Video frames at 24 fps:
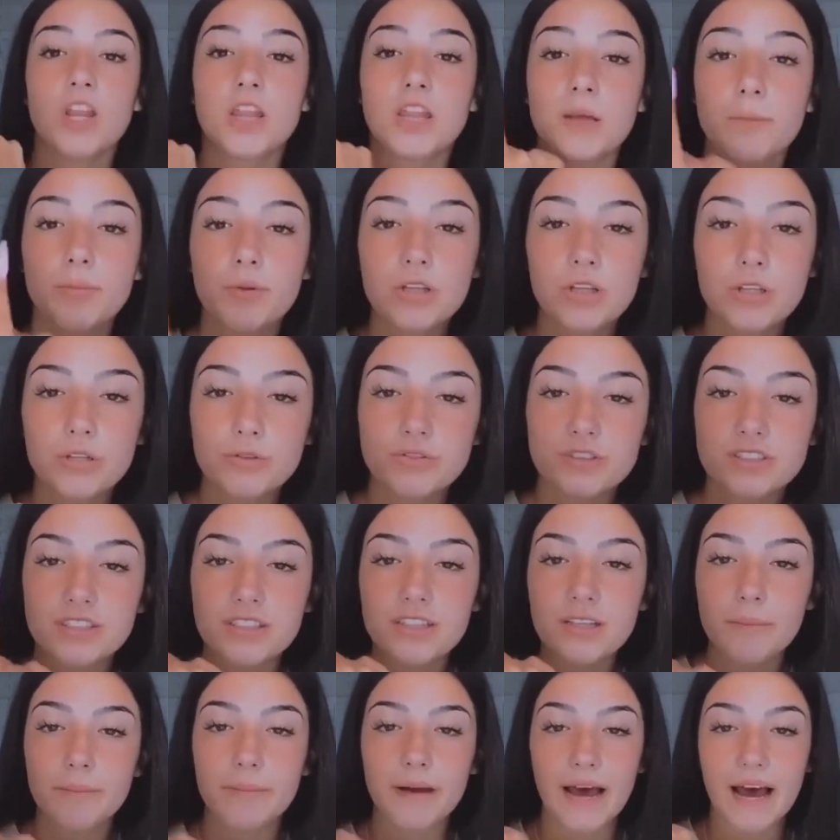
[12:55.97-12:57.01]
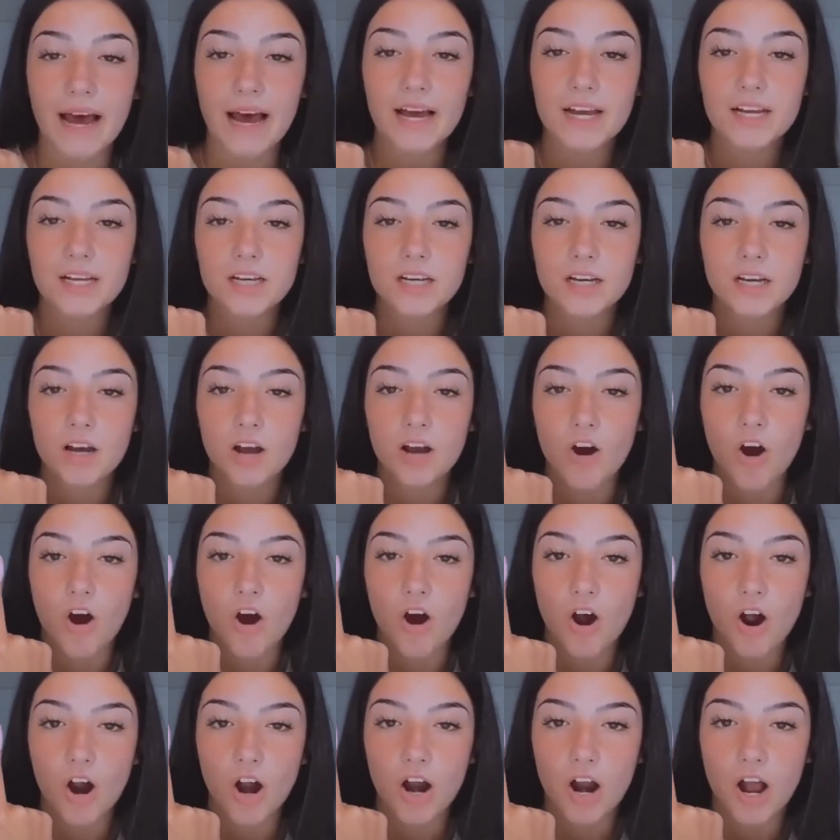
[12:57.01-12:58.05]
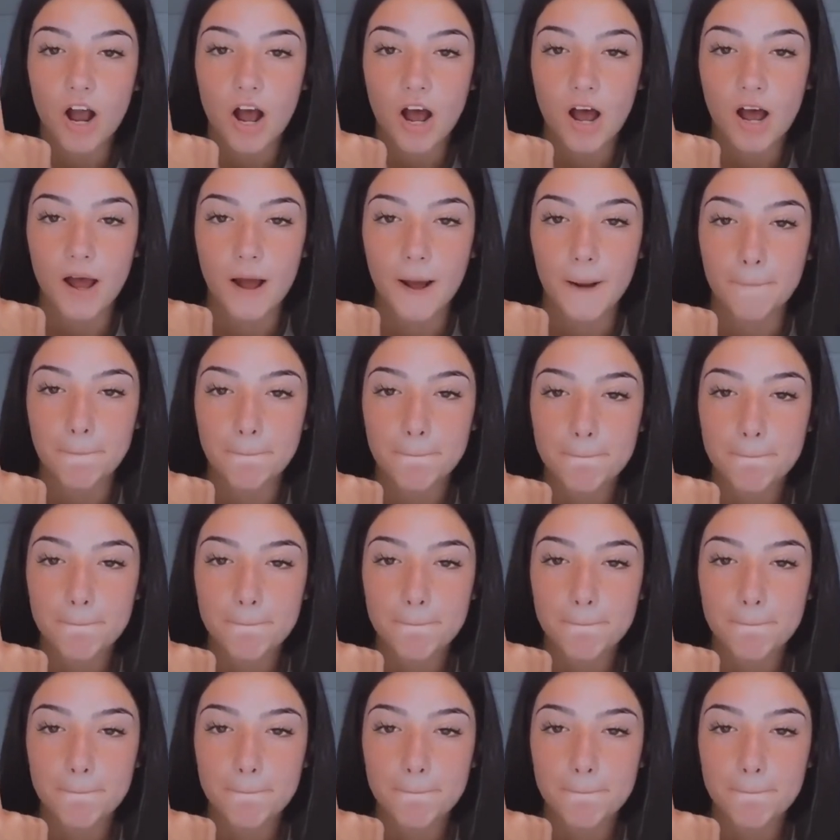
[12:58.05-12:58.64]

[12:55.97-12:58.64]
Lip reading: The balloons in the back are,